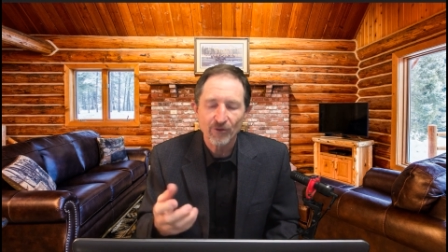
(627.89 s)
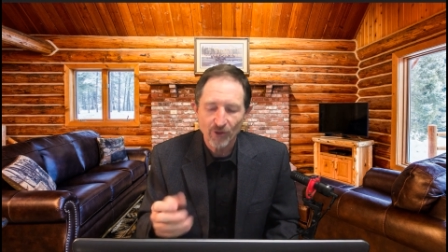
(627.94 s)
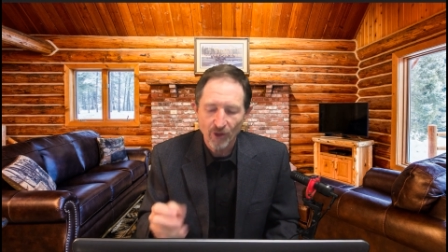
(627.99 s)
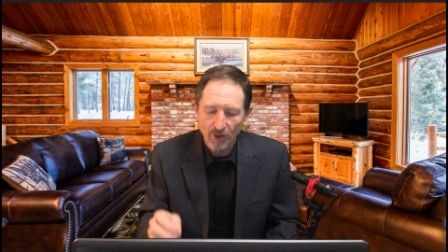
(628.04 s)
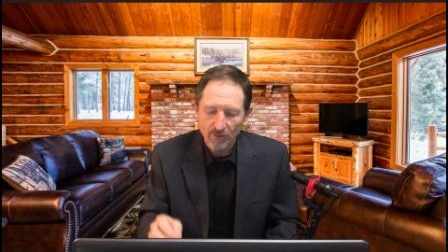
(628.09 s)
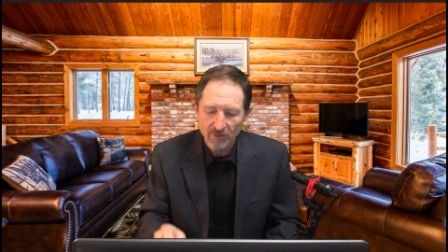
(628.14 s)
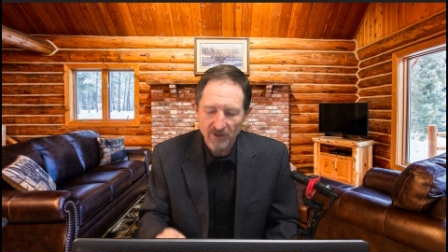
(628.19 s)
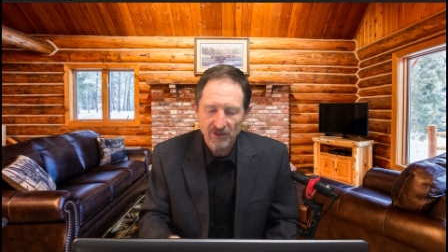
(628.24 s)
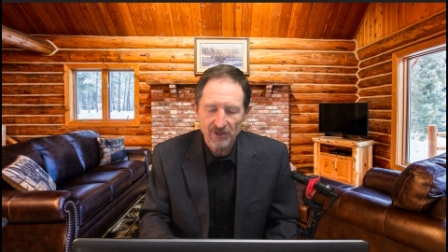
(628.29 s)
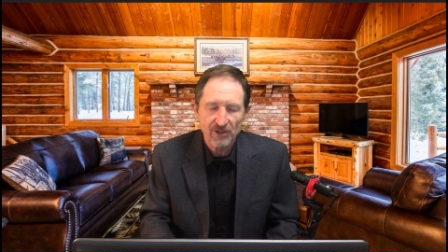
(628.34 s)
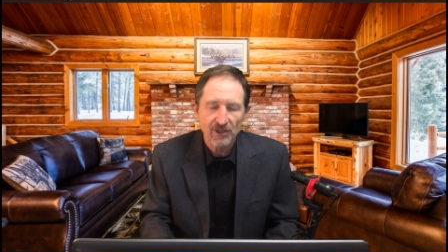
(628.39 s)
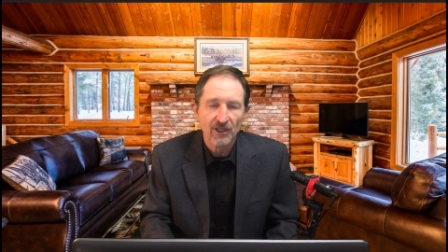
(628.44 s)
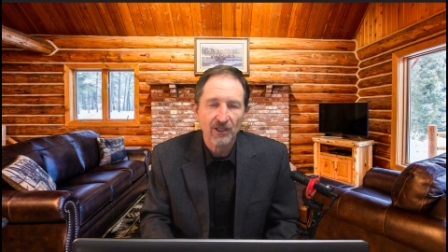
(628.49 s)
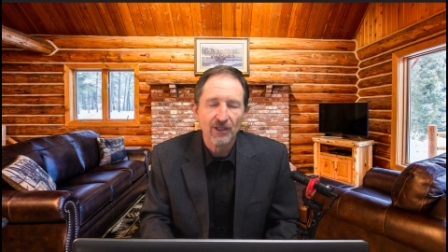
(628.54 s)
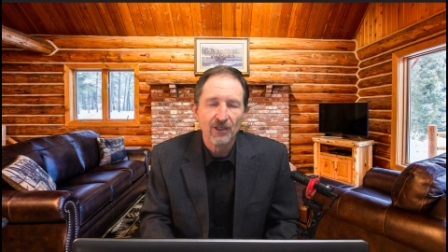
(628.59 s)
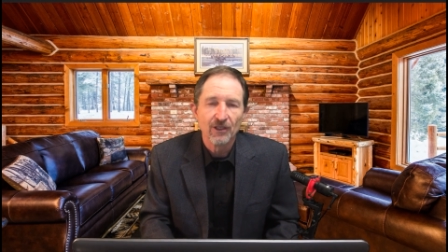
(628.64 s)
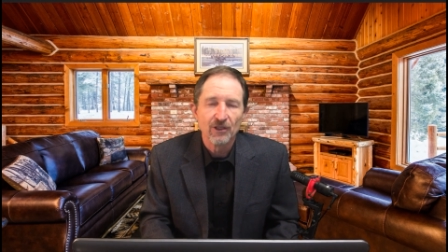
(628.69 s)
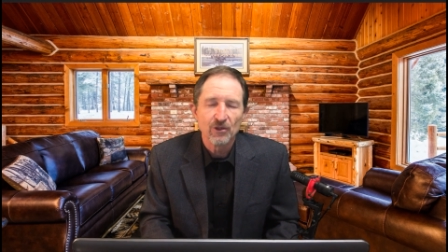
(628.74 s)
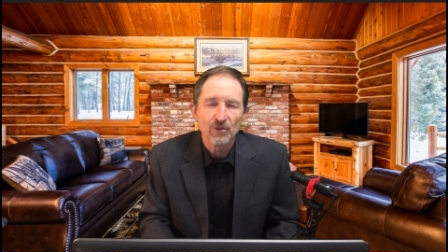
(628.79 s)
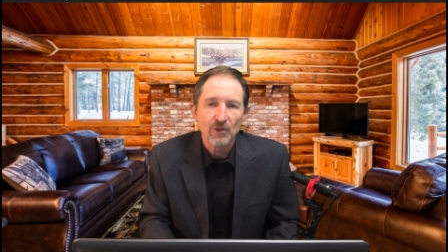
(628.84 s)
Romans
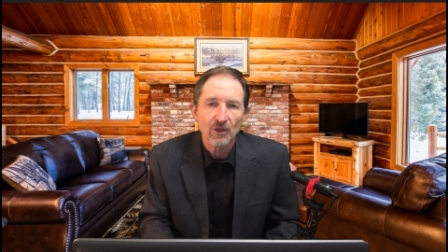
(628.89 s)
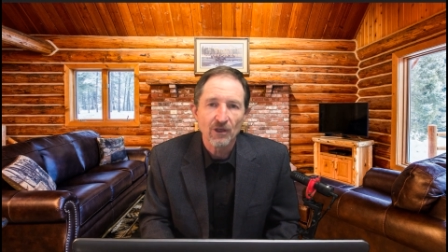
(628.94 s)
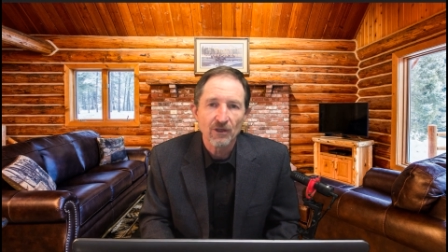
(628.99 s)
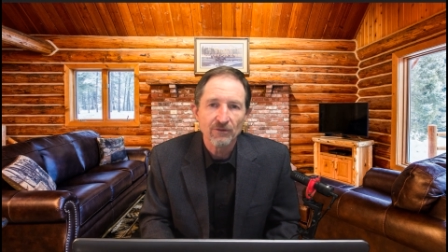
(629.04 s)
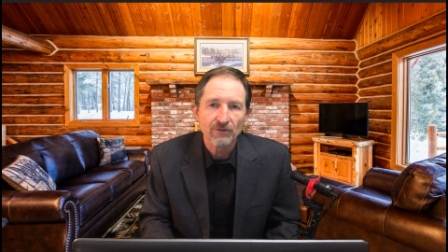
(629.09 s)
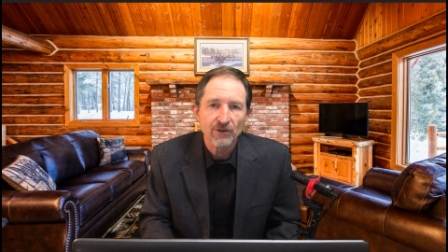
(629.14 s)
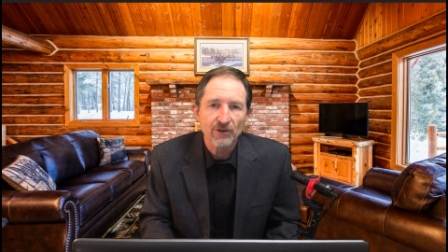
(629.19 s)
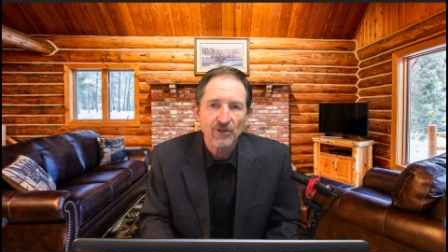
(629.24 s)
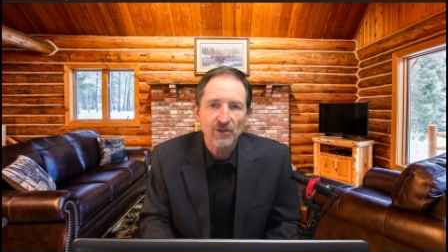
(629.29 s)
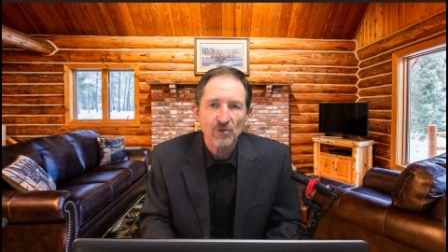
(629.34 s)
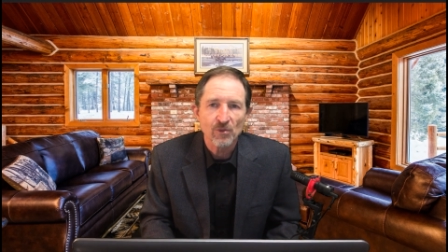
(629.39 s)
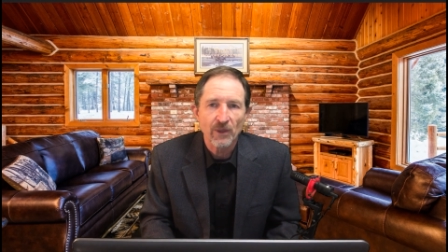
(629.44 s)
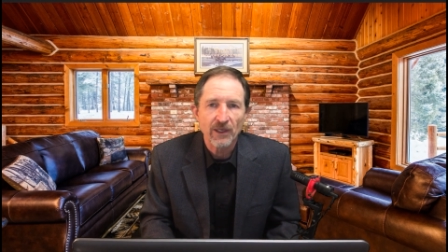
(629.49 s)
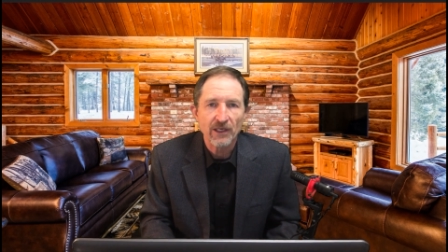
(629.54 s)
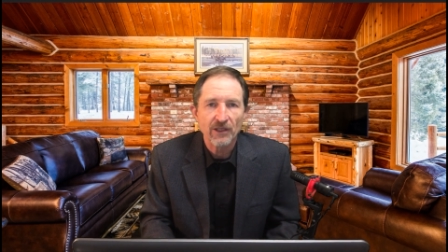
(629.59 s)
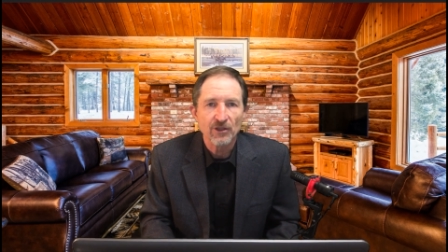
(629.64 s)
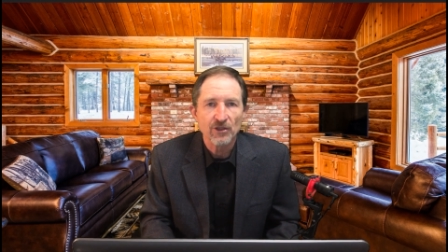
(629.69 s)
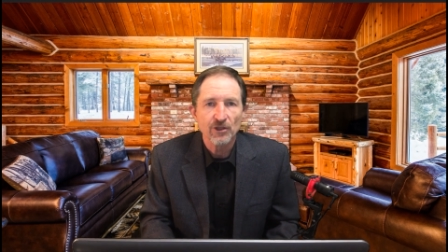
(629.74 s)
12, verses 1 and